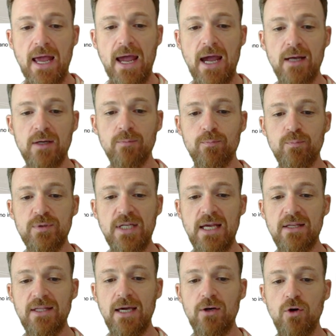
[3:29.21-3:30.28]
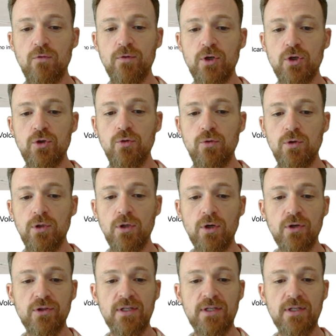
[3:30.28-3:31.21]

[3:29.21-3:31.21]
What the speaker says: and take that over to Google Earth.